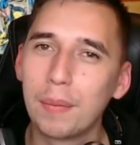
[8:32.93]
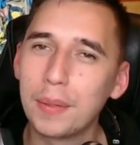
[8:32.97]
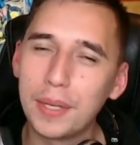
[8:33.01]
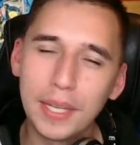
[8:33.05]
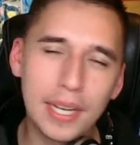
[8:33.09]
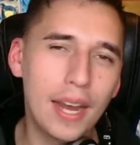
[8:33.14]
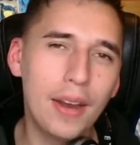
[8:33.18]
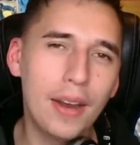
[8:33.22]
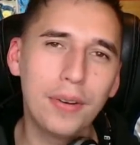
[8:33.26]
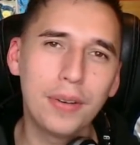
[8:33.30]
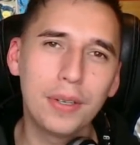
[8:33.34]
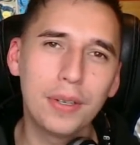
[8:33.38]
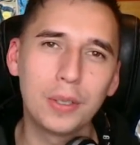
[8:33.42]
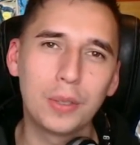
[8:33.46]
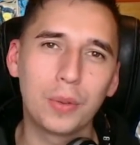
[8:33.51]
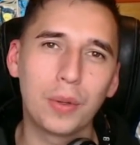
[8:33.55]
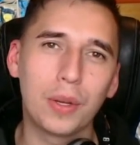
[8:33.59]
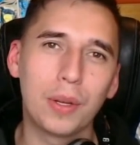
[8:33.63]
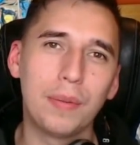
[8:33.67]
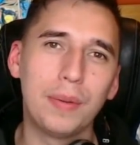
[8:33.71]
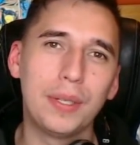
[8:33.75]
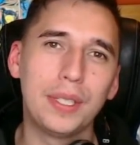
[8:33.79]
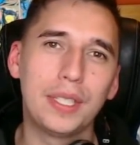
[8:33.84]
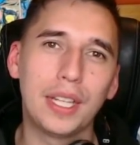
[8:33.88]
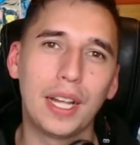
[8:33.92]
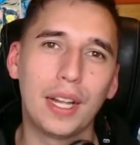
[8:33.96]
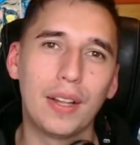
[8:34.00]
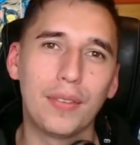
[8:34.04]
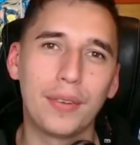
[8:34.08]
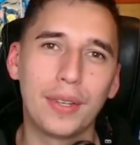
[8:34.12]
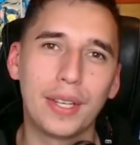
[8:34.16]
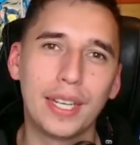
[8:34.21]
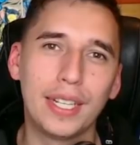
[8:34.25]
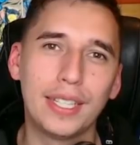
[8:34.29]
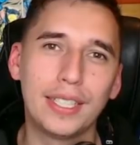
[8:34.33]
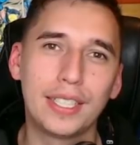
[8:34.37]
But now, dudes, we're going to be
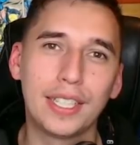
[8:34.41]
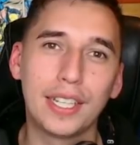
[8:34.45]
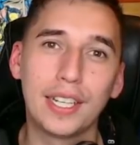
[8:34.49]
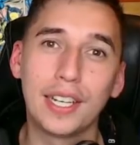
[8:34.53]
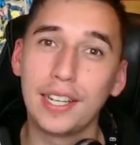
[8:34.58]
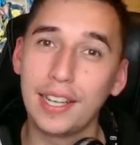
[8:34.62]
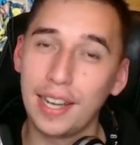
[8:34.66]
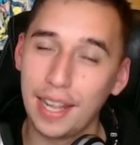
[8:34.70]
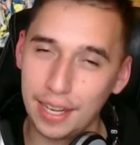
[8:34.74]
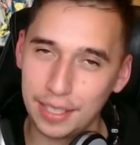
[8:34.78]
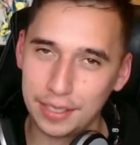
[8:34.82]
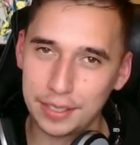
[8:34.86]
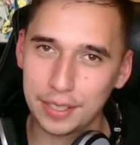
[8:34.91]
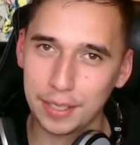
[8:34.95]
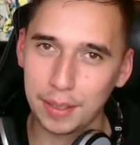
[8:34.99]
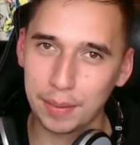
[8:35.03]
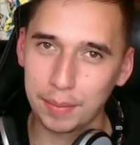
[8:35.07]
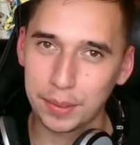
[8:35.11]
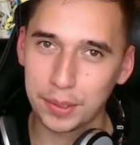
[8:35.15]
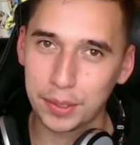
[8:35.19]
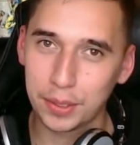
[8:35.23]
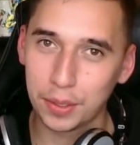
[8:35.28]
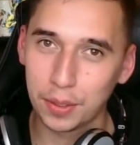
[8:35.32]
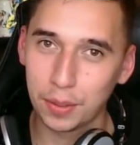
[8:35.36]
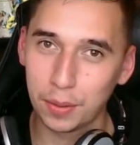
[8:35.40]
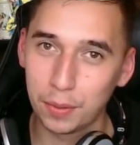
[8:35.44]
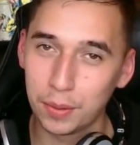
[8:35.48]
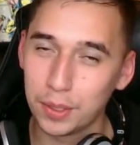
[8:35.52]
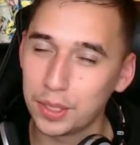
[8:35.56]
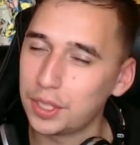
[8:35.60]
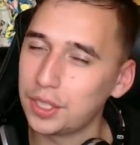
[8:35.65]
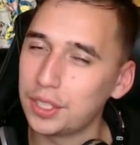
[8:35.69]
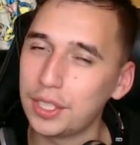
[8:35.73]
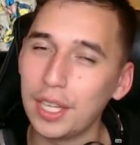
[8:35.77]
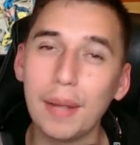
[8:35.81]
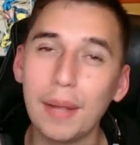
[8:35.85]
delving into the next episode,
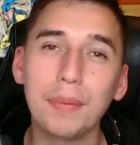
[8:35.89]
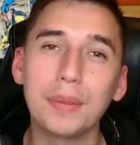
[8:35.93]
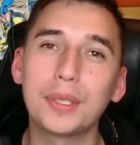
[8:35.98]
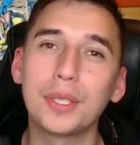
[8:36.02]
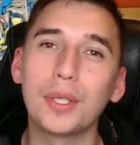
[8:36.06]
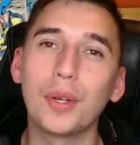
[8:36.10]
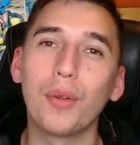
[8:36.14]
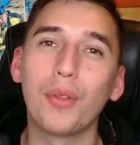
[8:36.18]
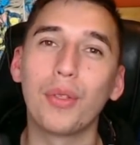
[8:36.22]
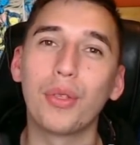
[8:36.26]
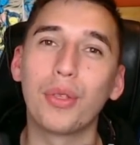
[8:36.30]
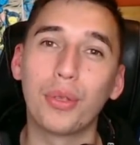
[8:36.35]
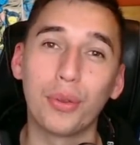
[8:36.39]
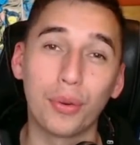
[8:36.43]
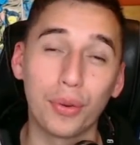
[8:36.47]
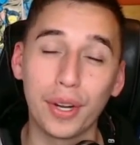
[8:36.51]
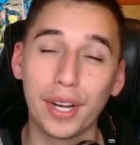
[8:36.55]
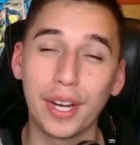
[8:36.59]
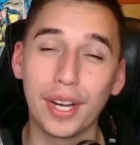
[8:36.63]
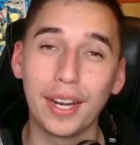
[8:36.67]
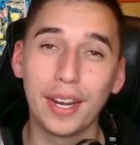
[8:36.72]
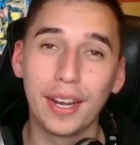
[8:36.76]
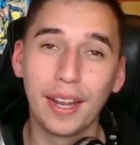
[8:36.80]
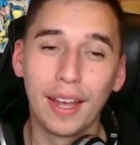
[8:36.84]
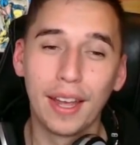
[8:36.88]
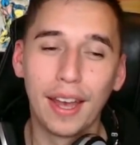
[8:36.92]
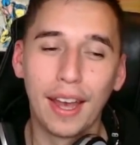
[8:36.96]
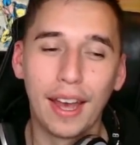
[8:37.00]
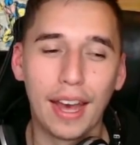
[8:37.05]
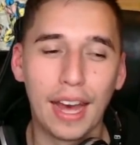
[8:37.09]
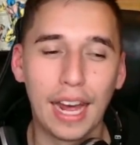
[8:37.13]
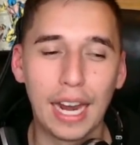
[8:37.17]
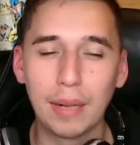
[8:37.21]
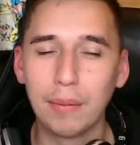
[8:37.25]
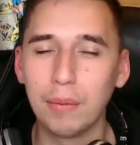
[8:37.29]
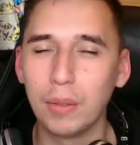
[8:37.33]
which is episode 3,
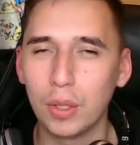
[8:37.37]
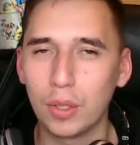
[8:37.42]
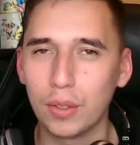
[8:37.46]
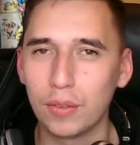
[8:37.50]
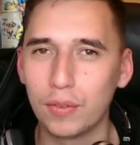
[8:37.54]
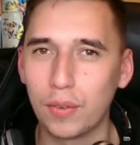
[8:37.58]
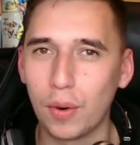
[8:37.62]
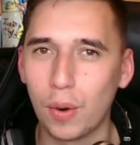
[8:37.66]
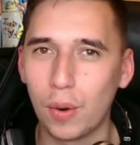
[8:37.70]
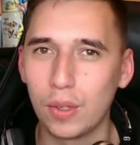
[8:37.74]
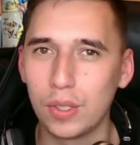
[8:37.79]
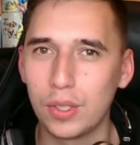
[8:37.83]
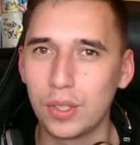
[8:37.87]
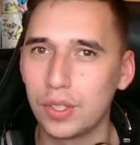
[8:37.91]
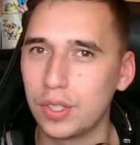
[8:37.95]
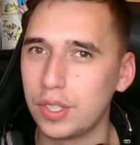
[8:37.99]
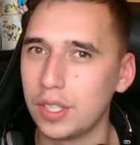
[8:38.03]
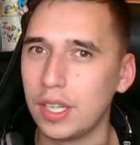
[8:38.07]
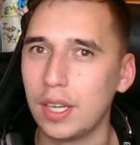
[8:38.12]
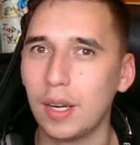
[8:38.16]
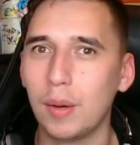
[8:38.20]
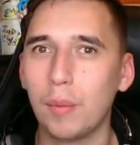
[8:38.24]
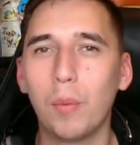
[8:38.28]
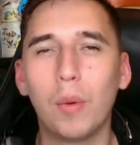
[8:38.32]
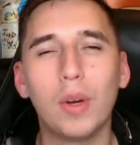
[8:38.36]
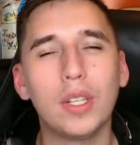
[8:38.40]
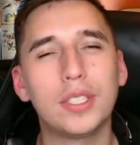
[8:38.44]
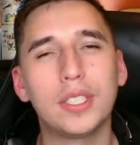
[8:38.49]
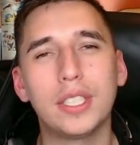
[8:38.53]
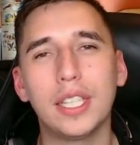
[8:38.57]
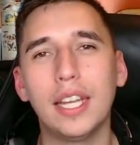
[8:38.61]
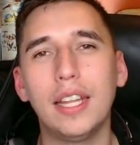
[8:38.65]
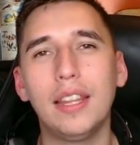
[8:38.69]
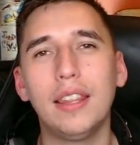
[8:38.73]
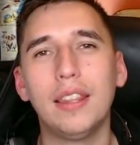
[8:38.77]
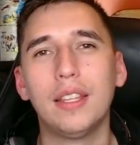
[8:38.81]
and I'm looking forward to seeing
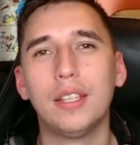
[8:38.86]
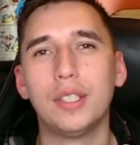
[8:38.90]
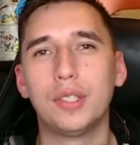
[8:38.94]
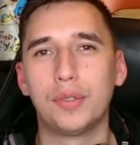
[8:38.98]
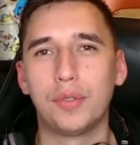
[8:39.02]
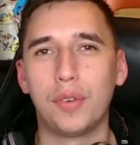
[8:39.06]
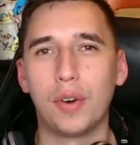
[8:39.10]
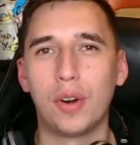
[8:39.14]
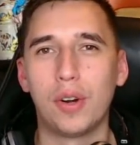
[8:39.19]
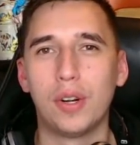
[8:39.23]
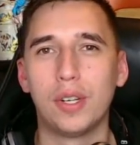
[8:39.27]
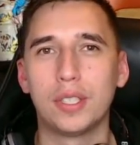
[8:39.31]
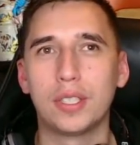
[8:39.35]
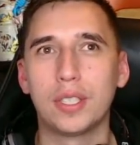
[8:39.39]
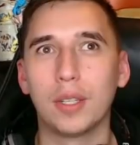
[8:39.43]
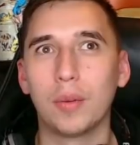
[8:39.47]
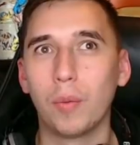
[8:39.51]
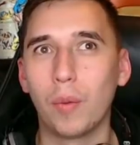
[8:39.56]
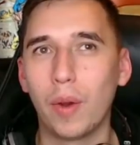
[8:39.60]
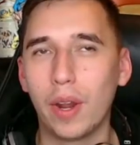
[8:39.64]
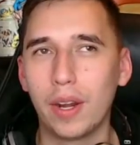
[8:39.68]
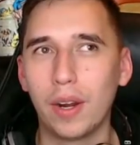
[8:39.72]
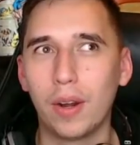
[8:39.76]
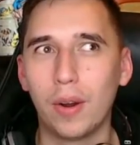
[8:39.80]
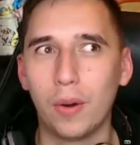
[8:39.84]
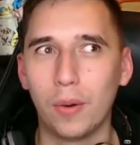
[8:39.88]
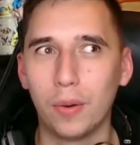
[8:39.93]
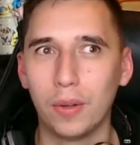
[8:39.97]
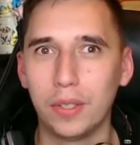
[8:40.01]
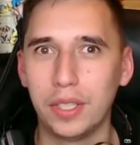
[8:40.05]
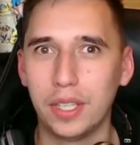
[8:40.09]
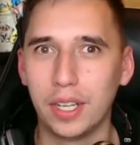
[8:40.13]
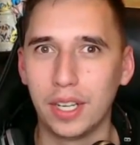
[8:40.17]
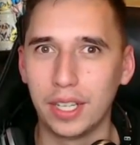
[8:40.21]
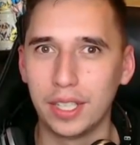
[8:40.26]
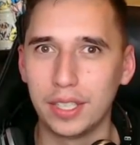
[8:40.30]
what's in this forest and why the
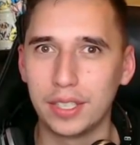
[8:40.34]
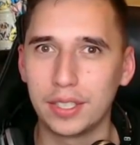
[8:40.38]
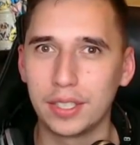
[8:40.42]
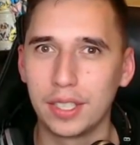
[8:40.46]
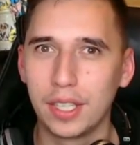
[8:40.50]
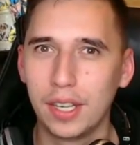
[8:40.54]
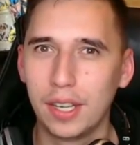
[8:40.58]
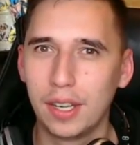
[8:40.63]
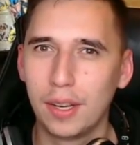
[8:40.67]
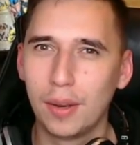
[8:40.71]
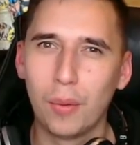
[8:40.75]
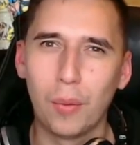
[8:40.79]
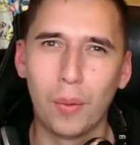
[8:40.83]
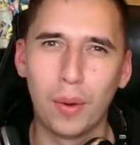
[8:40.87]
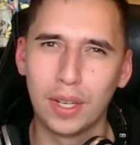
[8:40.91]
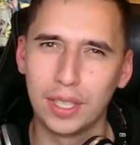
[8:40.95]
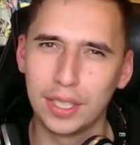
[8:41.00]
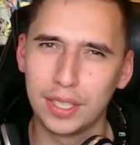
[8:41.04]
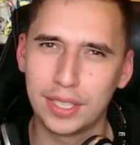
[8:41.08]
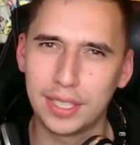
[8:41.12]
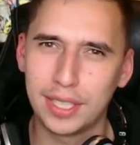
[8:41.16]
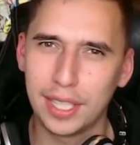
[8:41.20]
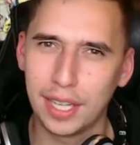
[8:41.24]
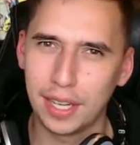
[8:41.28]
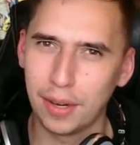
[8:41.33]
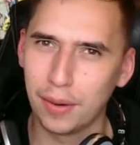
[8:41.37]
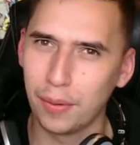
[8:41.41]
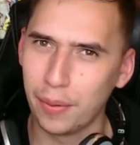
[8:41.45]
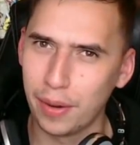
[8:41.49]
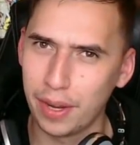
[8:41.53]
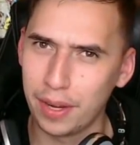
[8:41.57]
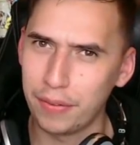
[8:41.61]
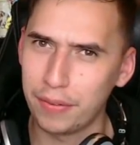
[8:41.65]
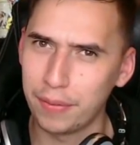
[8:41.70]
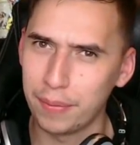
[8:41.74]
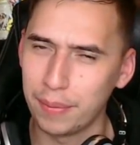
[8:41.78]
holy knights want to stay
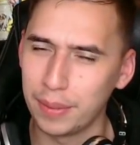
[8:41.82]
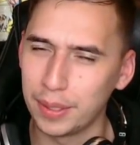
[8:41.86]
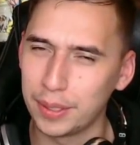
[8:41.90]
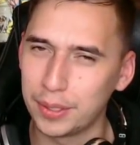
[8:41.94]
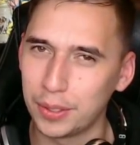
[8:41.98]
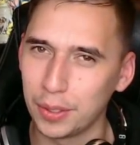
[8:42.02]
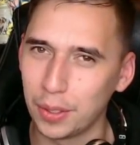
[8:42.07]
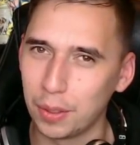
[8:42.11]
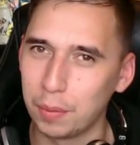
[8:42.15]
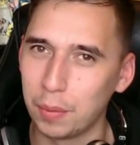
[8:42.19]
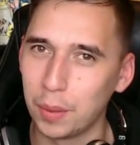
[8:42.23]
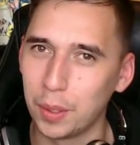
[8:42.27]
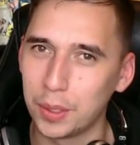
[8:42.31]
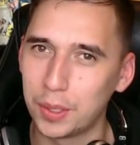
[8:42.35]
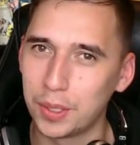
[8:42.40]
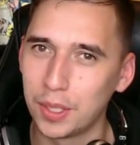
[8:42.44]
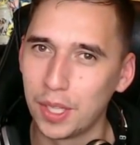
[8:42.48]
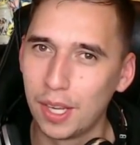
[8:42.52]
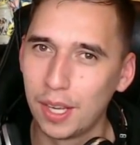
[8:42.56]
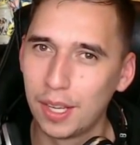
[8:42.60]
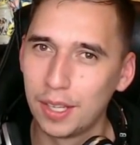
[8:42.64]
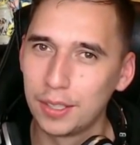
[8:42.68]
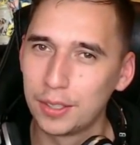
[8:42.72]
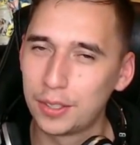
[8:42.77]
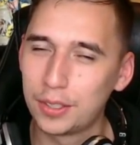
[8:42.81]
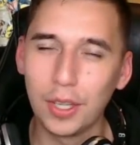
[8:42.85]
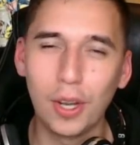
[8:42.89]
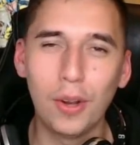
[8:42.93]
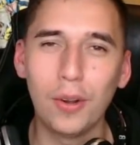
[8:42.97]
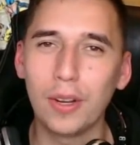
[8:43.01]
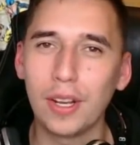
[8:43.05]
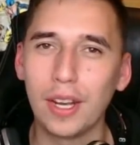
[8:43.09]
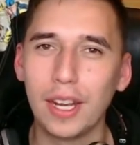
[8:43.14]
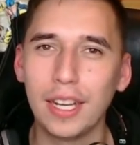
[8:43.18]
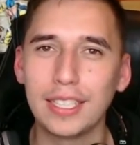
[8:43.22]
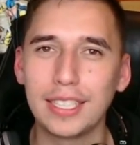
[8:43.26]
away from it so much.
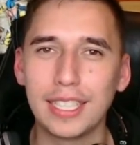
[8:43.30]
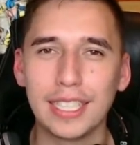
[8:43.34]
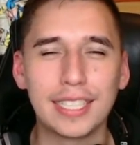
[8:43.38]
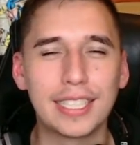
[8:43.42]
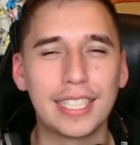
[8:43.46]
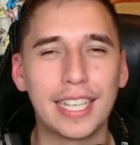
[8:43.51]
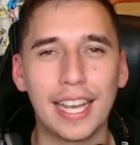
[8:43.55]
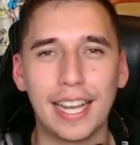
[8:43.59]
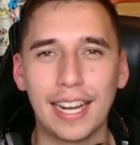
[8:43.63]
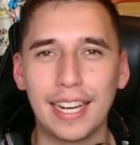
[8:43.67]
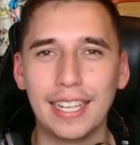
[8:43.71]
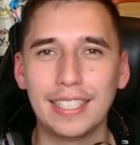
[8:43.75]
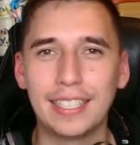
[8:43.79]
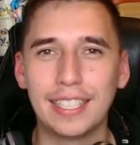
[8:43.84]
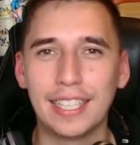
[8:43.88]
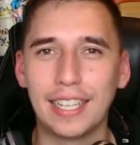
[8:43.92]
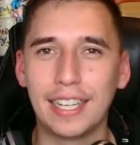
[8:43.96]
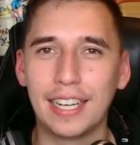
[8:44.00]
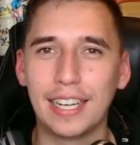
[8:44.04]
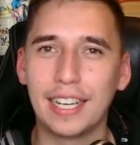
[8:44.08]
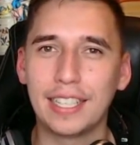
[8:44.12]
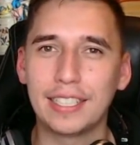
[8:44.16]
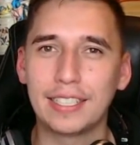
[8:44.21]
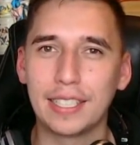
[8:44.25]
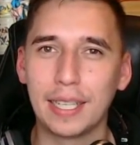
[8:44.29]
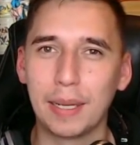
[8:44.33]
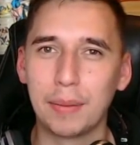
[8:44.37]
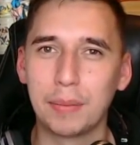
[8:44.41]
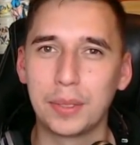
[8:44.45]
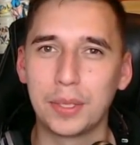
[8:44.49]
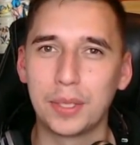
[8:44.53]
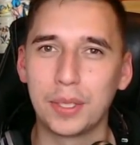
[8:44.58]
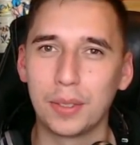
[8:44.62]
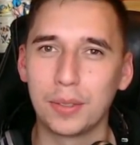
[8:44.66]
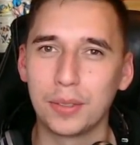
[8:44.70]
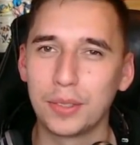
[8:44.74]
So, guys, let's get into the next
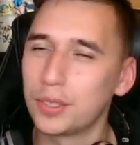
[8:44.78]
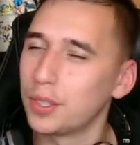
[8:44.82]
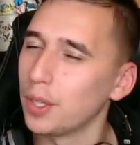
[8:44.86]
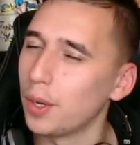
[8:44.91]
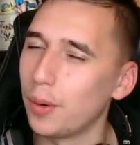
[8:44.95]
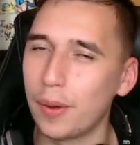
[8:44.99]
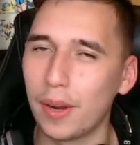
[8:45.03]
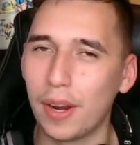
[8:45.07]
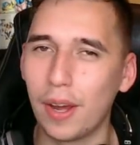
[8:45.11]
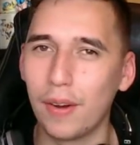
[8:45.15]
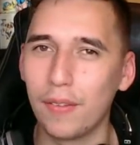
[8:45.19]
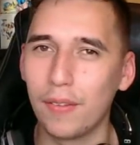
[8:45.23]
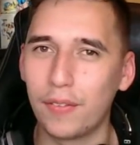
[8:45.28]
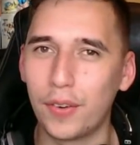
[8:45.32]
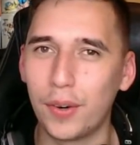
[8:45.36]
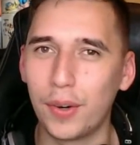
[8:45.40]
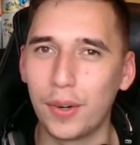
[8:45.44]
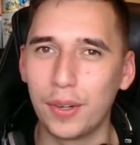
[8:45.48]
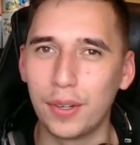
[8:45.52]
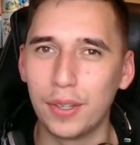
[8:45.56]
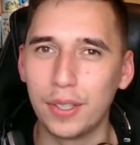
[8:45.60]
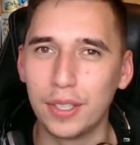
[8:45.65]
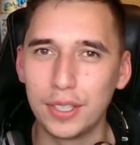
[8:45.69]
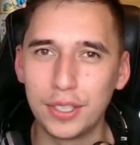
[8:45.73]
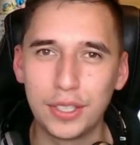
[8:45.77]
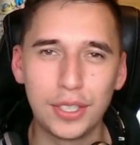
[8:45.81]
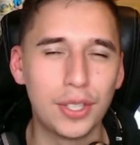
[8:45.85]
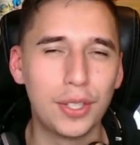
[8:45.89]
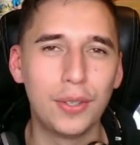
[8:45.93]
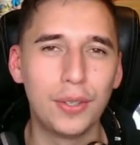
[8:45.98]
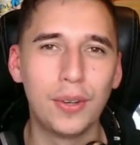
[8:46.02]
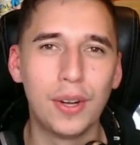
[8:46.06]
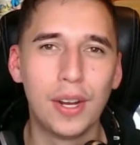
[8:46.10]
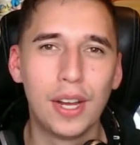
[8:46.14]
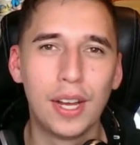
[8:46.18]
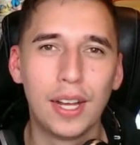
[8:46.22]
episode. So, without further
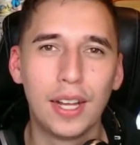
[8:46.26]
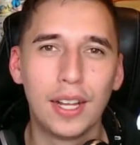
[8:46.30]
ado,